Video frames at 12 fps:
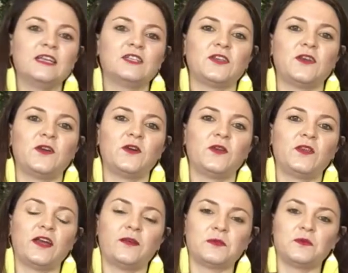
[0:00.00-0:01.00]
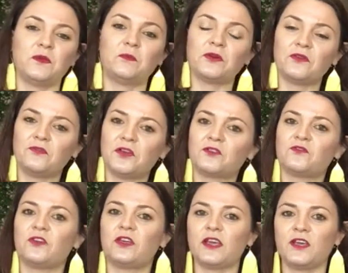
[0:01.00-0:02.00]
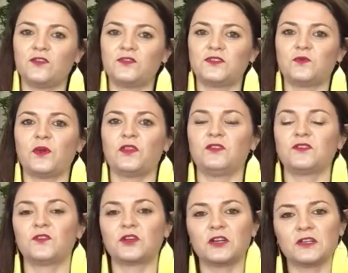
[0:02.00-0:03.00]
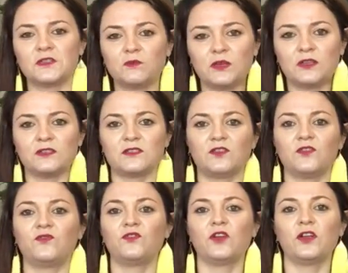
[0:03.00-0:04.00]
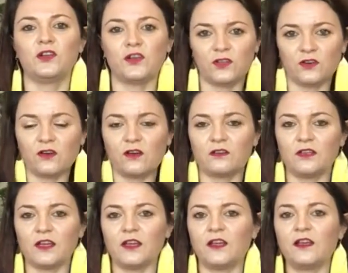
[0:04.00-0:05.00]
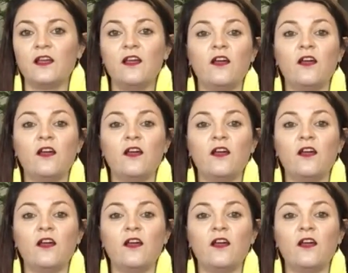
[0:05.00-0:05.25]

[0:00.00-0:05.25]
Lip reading: So they're absolutely perfect for gifts, whether it's for Christmas or for another holiday,